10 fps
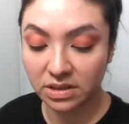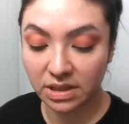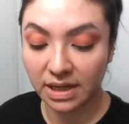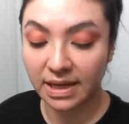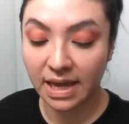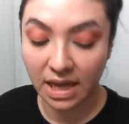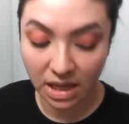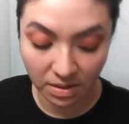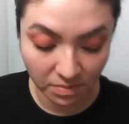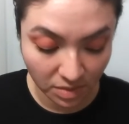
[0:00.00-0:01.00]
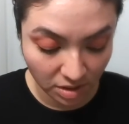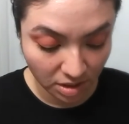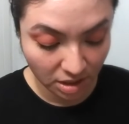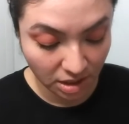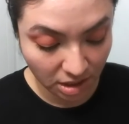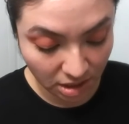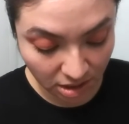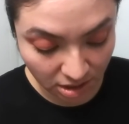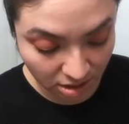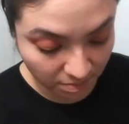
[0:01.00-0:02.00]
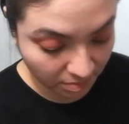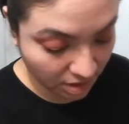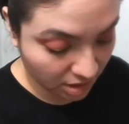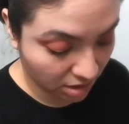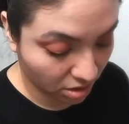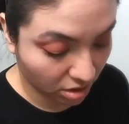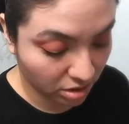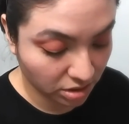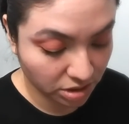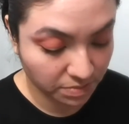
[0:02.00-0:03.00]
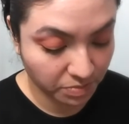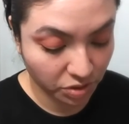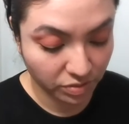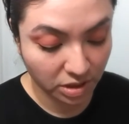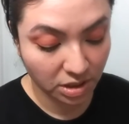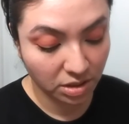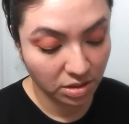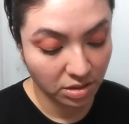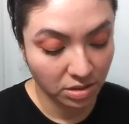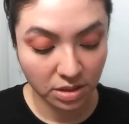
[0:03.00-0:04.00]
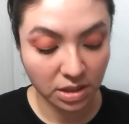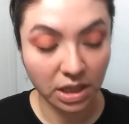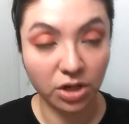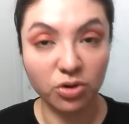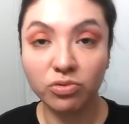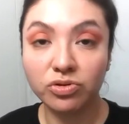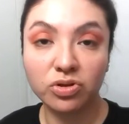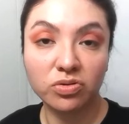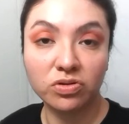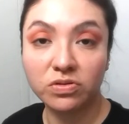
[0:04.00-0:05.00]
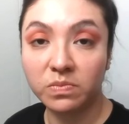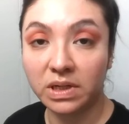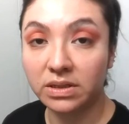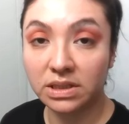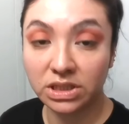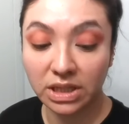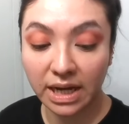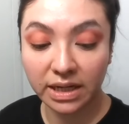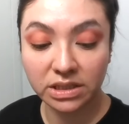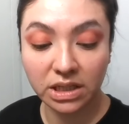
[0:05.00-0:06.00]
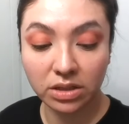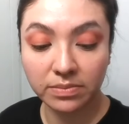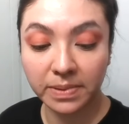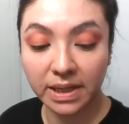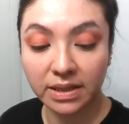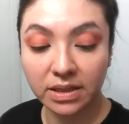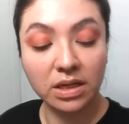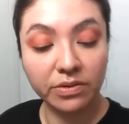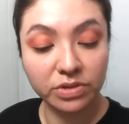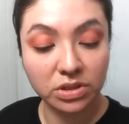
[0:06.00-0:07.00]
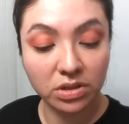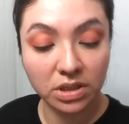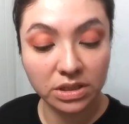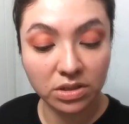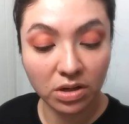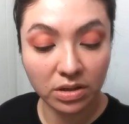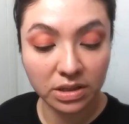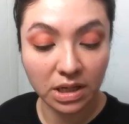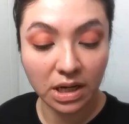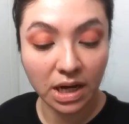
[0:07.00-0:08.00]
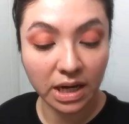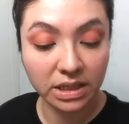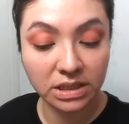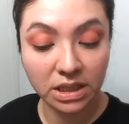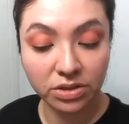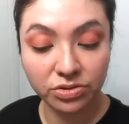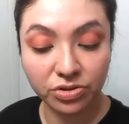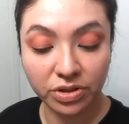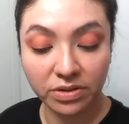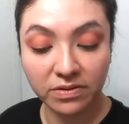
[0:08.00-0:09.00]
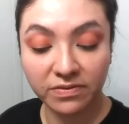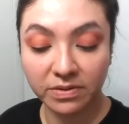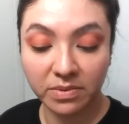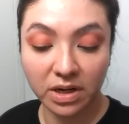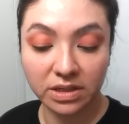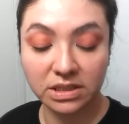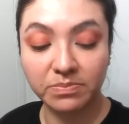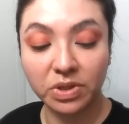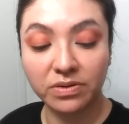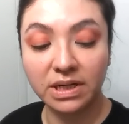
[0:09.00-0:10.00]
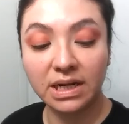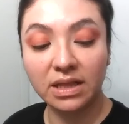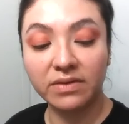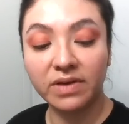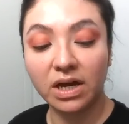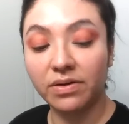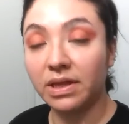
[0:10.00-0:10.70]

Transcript: that came in my Honest Beauty like neutrals brownish eyeshadow palette. It's called the eyeshadow trio from Honest Beauty, and I love it how they